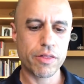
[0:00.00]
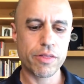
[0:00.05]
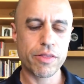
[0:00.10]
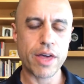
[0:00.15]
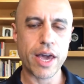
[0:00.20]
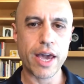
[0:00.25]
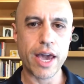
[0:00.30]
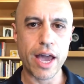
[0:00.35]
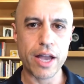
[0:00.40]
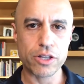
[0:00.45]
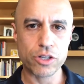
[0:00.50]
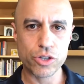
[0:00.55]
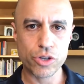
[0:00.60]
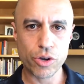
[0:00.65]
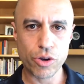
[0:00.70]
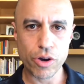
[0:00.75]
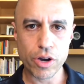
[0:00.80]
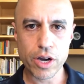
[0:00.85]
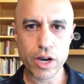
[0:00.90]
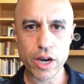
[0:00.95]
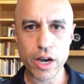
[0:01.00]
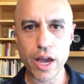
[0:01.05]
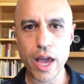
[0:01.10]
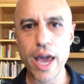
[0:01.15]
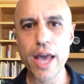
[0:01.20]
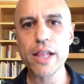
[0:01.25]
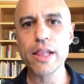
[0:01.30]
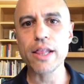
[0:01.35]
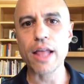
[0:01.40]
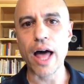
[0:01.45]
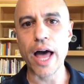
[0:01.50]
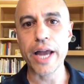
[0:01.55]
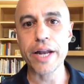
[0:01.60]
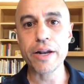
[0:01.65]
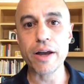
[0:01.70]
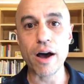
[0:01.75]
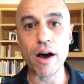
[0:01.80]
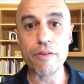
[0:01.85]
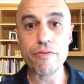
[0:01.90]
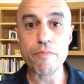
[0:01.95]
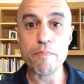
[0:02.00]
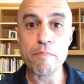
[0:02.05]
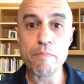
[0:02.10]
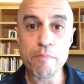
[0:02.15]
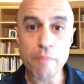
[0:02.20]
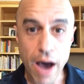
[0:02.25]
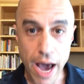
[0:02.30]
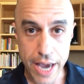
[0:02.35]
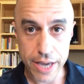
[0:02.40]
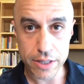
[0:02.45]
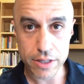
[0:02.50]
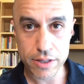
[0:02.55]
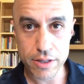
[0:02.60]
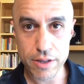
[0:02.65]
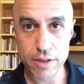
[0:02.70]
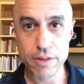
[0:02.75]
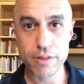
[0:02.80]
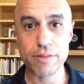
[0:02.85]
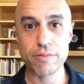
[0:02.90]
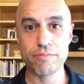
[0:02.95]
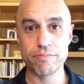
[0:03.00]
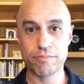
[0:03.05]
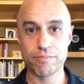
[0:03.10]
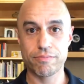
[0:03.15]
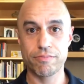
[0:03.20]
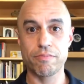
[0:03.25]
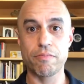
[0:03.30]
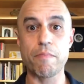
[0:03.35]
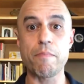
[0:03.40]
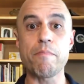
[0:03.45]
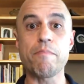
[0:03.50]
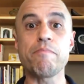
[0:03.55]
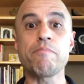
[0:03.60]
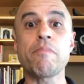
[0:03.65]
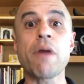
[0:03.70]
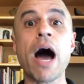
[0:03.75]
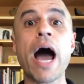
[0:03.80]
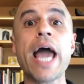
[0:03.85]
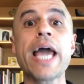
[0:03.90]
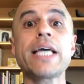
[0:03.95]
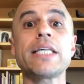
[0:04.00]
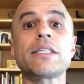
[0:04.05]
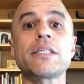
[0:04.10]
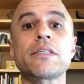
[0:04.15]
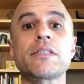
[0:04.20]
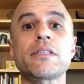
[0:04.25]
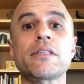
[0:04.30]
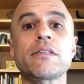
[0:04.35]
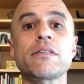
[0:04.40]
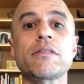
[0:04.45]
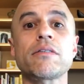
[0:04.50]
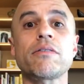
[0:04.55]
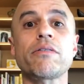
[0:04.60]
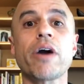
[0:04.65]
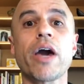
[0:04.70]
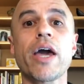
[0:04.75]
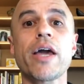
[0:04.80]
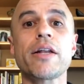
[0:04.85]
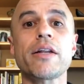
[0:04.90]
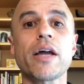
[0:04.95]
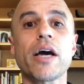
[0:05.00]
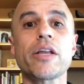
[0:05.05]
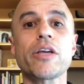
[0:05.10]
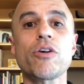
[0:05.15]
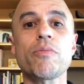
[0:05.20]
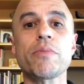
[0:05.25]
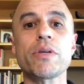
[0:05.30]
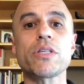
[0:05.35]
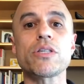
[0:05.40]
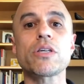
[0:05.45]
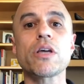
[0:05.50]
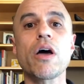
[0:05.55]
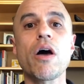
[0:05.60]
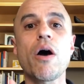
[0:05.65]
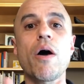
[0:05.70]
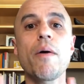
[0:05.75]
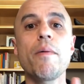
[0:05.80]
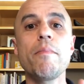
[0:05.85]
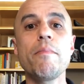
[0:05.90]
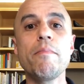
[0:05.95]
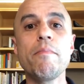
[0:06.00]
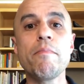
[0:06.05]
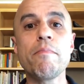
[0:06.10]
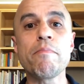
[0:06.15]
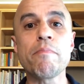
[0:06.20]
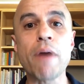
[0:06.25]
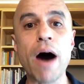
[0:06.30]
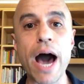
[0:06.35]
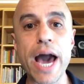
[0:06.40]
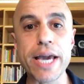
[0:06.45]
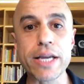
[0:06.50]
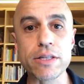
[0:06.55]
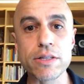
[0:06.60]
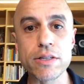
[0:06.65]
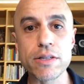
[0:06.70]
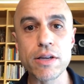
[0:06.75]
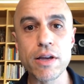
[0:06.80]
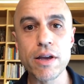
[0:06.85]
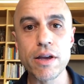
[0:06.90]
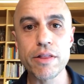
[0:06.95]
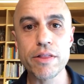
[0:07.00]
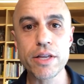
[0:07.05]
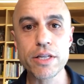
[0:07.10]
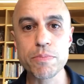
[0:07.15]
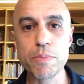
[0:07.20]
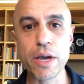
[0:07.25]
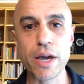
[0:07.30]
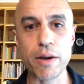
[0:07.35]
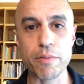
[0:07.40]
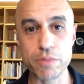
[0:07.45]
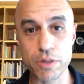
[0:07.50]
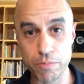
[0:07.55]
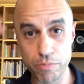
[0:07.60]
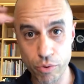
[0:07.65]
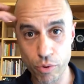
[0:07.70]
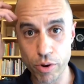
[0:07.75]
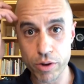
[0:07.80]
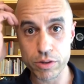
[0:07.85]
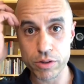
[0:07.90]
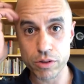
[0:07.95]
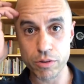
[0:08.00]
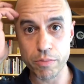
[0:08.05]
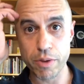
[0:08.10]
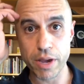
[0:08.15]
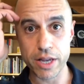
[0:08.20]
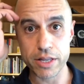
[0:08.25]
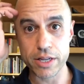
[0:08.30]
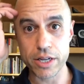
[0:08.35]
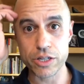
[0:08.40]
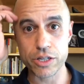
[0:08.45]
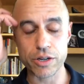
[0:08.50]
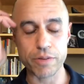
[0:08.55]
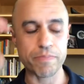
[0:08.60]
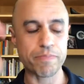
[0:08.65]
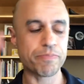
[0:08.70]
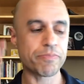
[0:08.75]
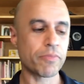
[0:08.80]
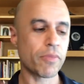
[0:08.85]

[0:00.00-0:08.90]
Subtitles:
They took a line of mice, okay, not humans, mice. This becomes important, so pay attention.